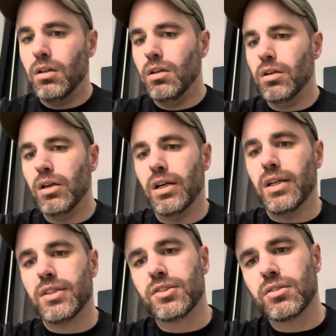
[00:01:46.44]
Alright,
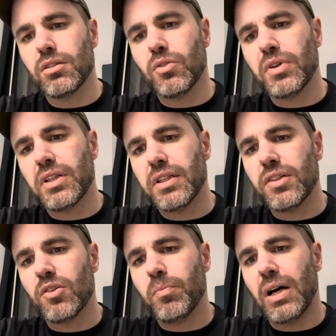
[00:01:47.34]
so it
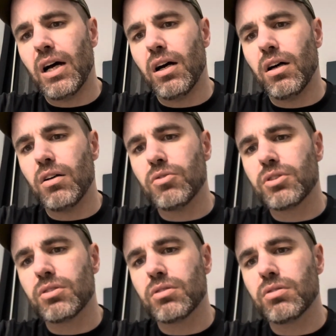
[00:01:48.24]
is about
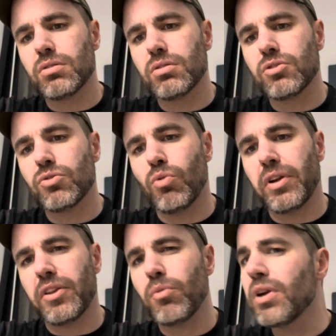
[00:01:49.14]

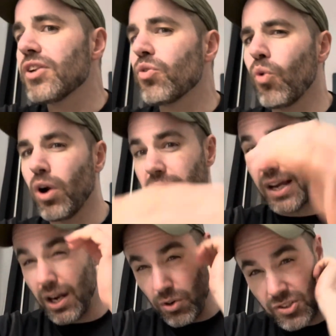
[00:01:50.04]

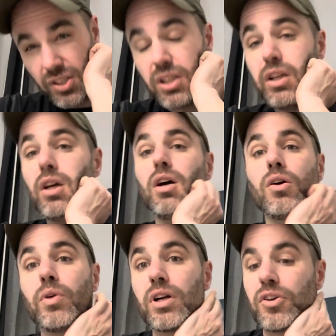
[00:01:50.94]
23.20 hours.
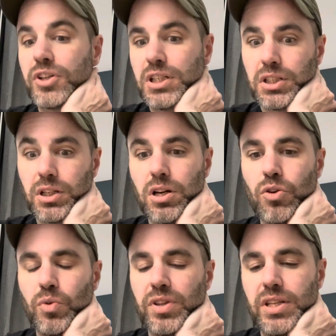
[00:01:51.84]
We are done
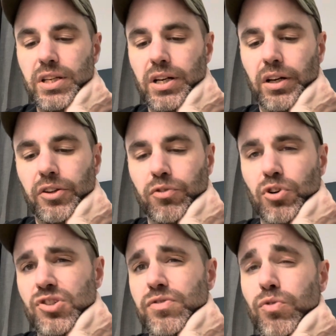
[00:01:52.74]
with the uh, the
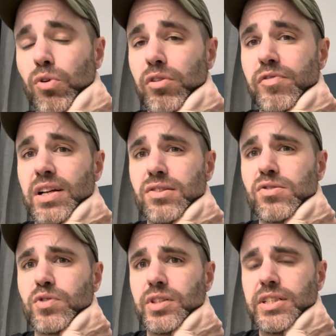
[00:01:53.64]
first of four events
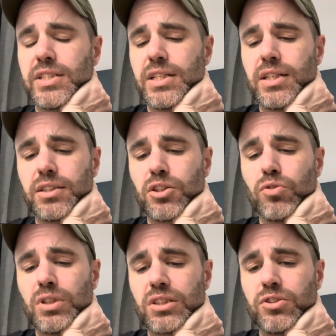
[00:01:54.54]
for the uh,
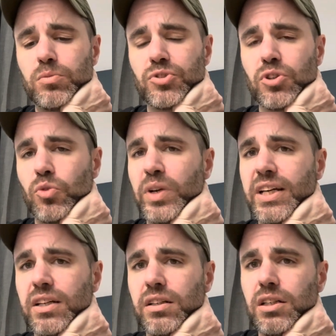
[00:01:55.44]
GORUCK Tombstone
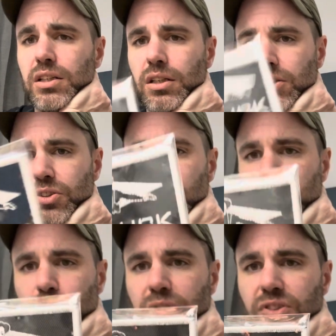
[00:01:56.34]
Weekend. So
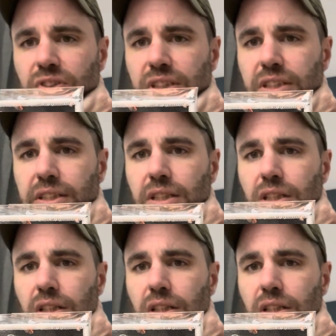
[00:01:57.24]
this was the